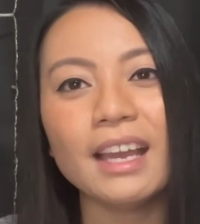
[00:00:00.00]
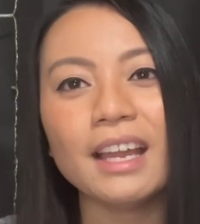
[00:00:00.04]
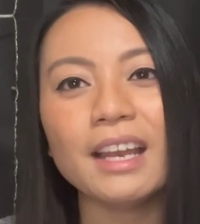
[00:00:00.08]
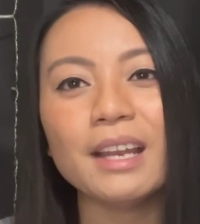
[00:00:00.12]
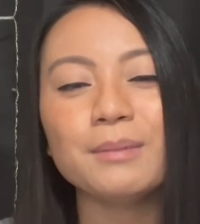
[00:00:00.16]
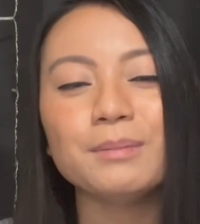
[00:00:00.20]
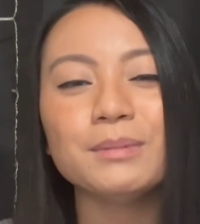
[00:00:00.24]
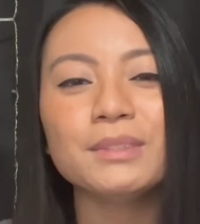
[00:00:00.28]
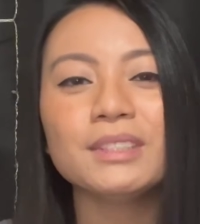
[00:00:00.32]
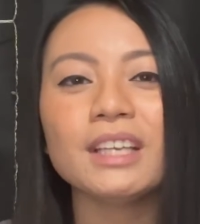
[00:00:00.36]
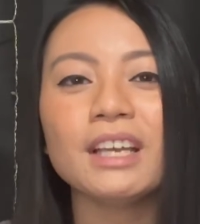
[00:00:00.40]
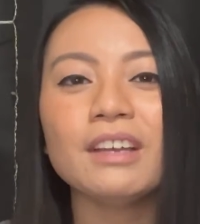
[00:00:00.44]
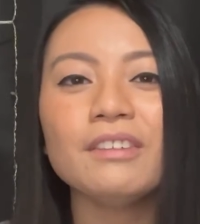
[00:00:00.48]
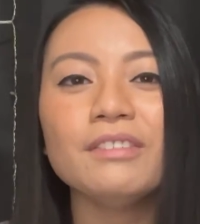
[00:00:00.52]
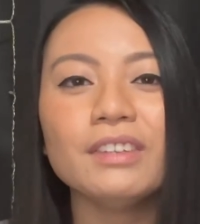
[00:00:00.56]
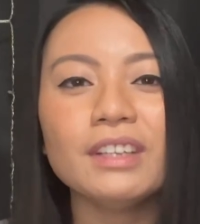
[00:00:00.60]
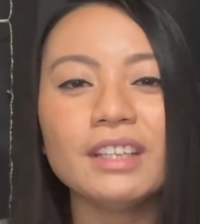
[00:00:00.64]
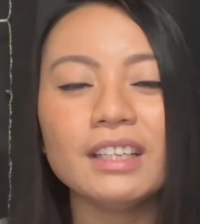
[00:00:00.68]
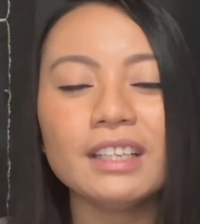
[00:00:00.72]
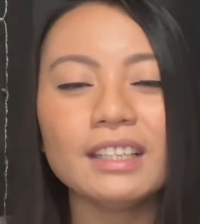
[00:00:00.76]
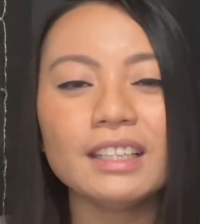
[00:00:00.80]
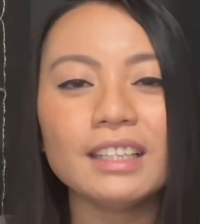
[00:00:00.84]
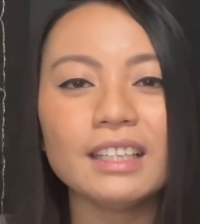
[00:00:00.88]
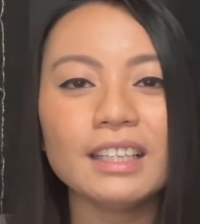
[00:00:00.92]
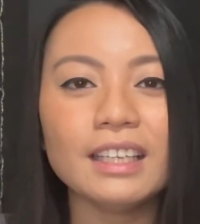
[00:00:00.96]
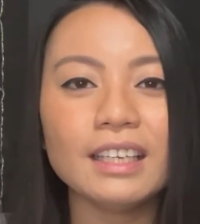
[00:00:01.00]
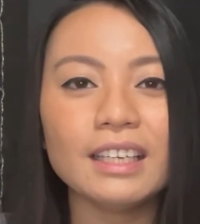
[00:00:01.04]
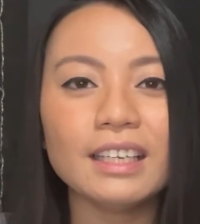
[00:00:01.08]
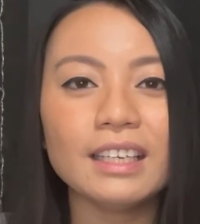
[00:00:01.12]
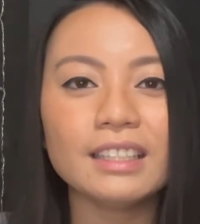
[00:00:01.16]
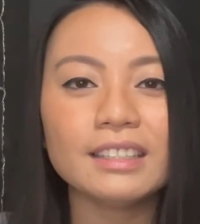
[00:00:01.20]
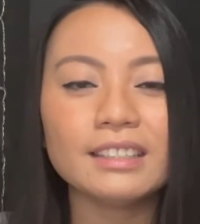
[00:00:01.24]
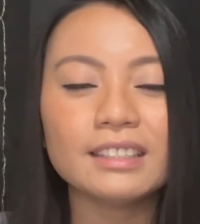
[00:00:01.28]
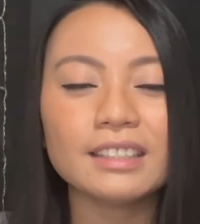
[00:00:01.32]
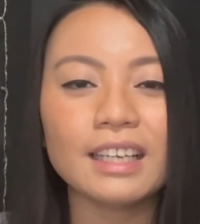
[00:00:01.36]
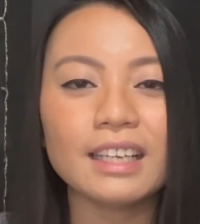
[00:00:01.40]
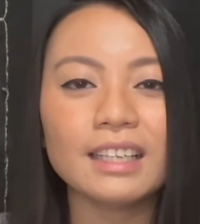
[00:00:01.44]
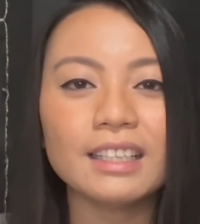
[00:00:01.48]
And I'm definitely
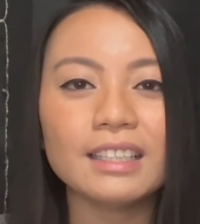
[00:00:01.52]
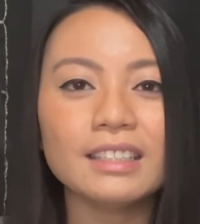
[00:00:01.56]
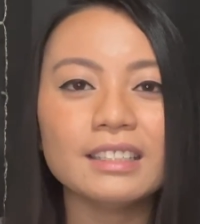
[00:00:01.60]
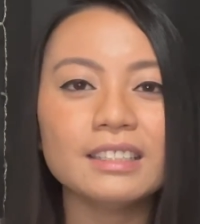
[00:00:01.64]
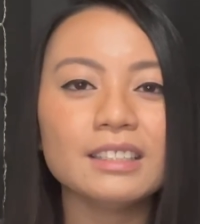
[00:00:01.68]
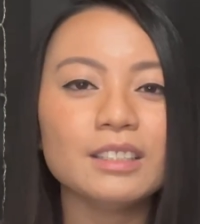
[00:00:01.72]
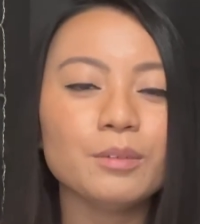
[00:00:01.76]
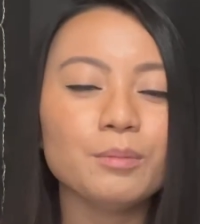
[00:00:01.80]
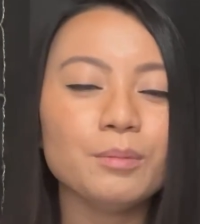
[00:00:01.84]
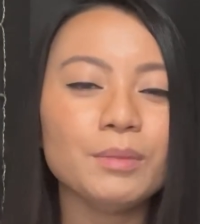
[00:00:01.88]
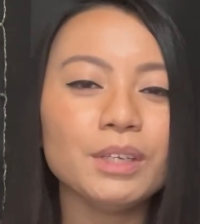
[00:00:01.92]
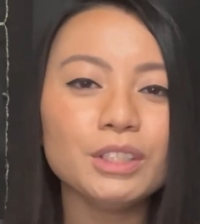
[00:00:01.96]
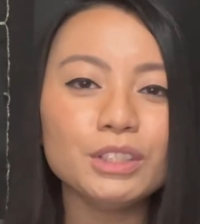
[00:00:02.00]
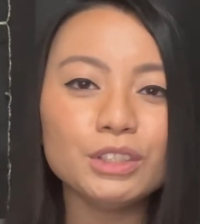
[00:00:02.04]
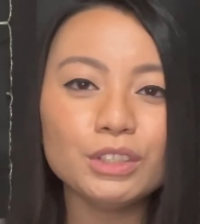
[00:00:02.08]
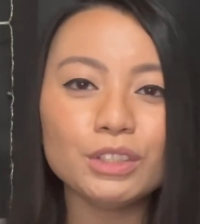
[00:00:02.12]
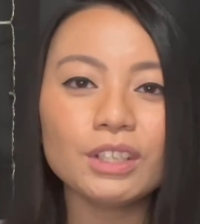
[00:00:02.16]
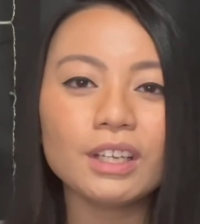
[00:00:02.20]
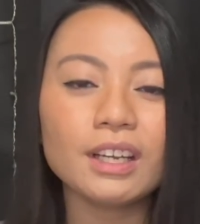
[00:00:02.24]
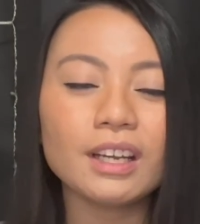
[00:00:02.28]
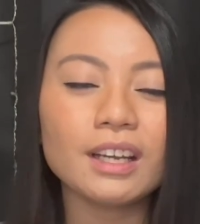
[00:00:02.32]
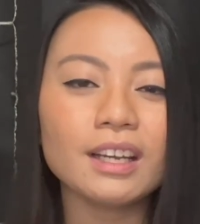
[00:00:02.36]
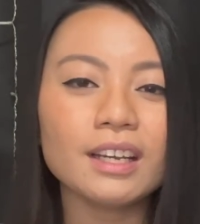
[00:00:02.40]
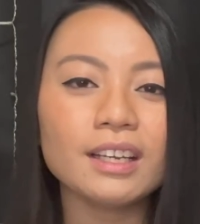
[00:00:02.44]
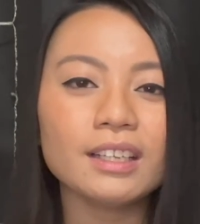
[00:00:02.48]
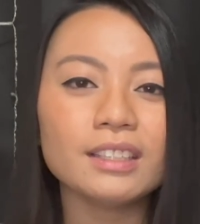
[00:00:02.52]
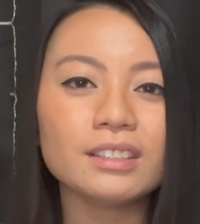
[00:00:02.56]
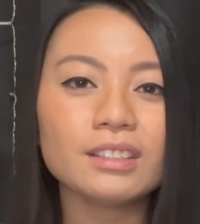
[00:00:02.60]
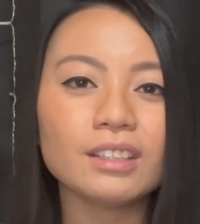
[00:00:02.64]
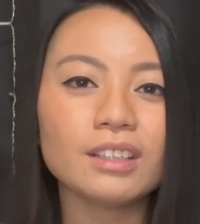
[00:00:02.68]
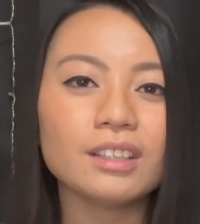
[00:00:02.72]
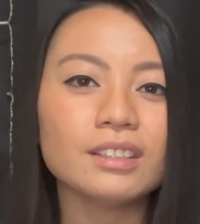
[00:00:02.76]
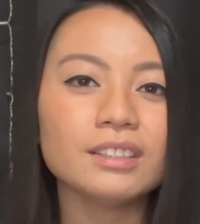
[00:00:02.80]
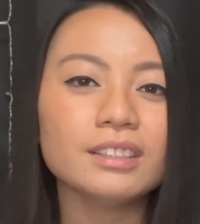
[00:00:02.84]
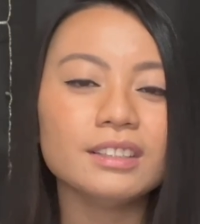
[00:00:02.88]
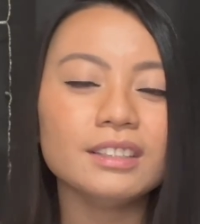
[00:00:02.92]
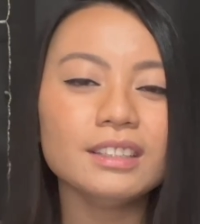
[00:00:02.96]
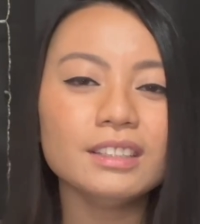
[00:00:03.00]
excited to meet you guys
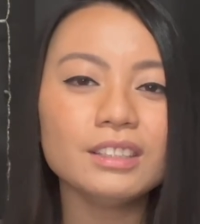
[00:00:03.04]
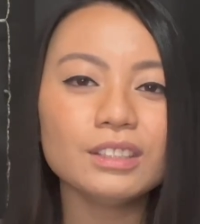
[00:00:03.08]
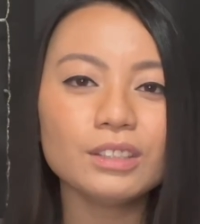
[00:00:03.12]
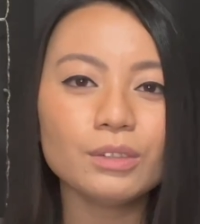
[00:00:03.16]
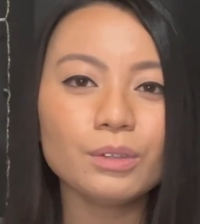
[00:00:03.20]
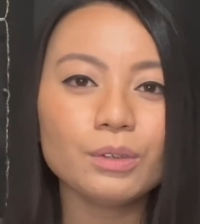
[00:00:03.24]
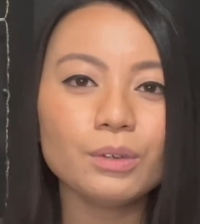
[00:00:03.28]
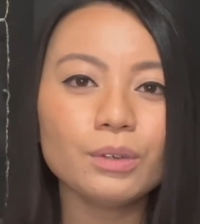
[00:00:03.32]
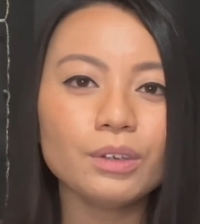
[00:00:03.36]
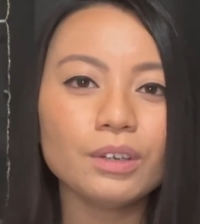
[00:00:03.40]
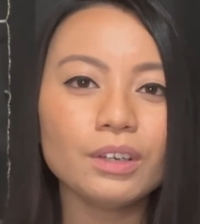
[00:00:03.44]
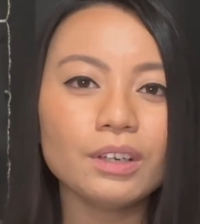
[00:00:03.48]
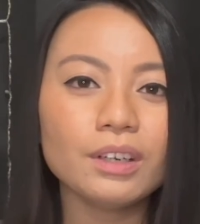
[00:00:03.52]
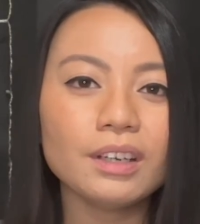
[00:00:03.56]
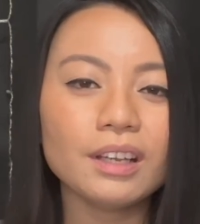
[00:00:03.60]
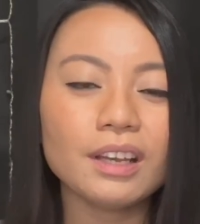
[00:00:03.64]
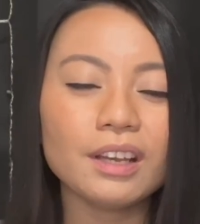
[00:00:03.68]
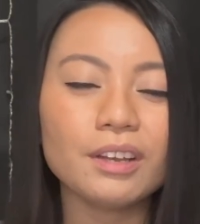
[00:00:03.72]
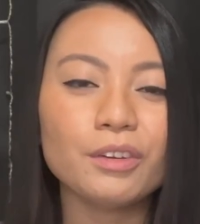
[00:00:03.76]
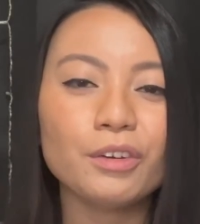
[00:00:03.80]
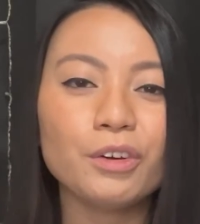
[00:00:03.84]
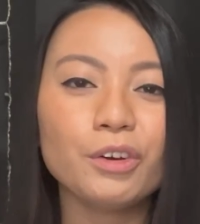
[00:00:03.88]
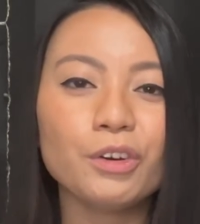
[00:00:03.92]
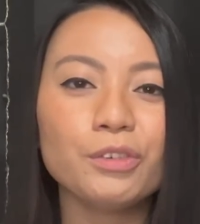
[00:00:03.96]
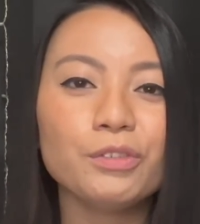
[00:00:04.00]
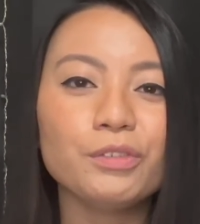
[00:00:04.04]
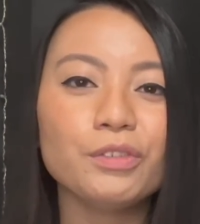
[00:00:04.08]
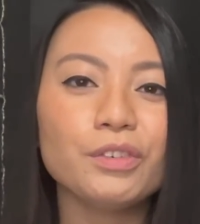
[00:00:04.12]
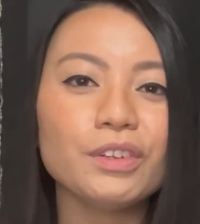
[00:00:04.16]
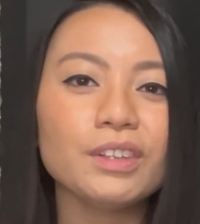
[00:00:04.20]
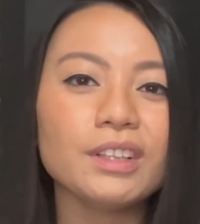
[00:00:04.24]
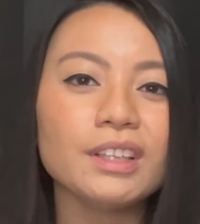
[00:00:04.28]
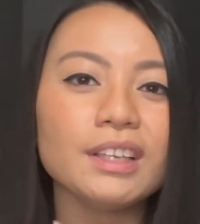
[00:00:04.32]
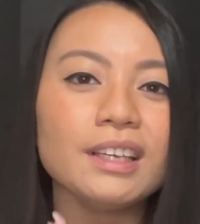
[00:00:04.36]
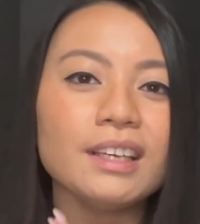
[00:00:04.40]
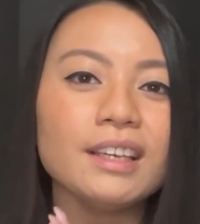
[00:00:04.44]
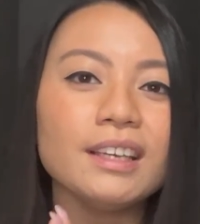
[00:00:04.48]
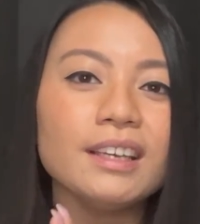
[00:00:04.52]
on Discord, and
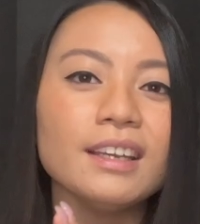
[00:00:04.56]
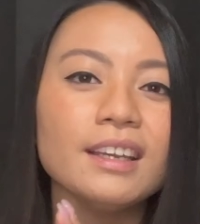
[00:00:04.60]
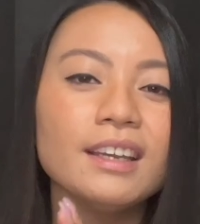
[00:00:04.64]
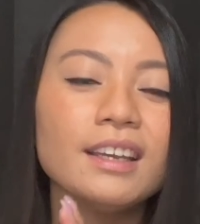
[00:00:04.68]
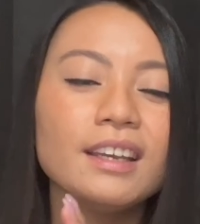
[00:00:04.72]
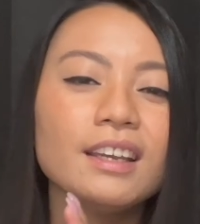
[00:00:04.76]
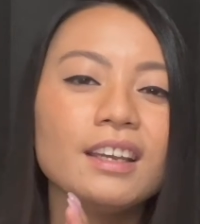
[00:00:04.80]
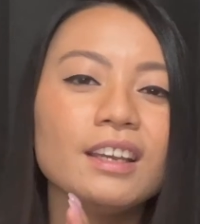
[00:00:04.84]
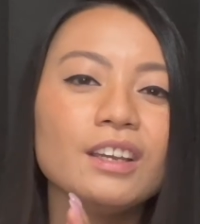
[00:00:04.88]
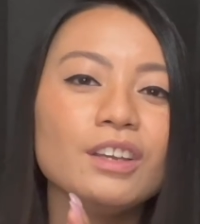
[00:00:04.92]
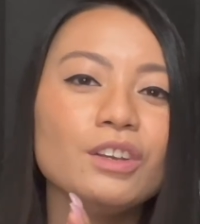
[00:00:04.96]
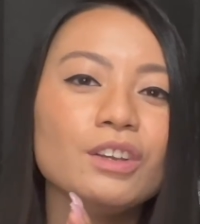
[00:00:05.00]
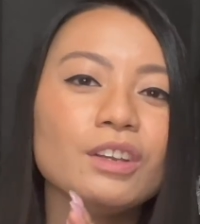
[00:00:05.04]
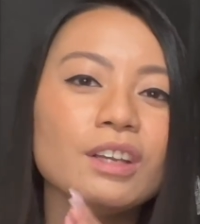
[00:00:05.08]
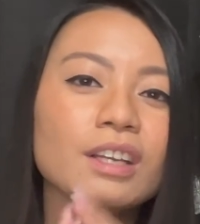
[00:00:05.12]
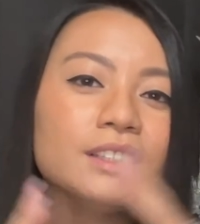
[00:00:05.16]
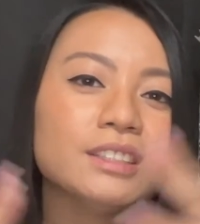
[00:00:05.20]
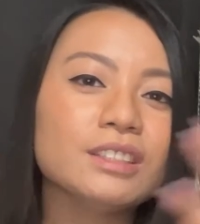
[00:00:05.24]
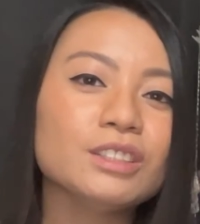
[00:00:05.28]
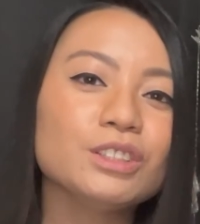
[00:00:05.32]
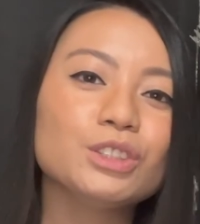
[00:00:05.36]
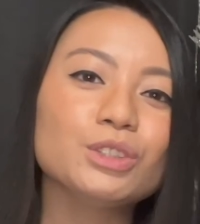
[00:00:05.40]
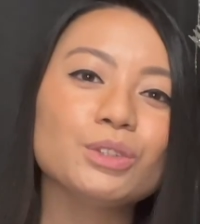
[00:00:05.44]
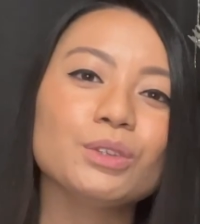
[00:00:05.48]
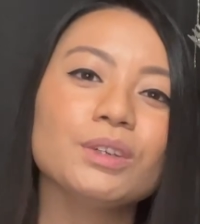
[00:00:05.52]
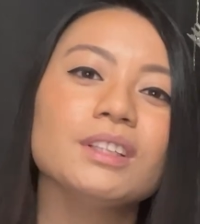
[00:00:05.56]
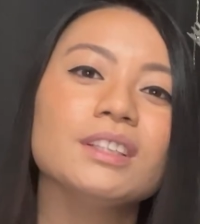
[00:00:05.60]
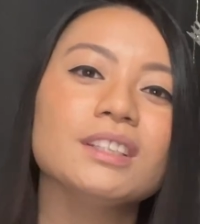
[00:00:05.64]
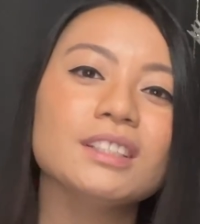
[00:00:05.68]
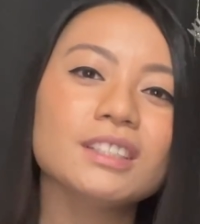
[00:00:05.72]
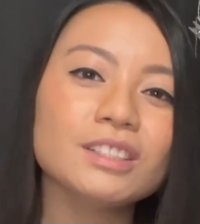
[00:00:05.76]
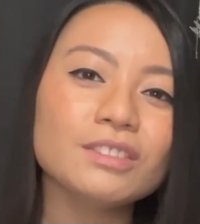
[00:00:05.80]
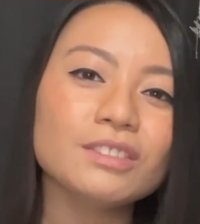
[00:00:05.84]
hopefully you guys enjoyed this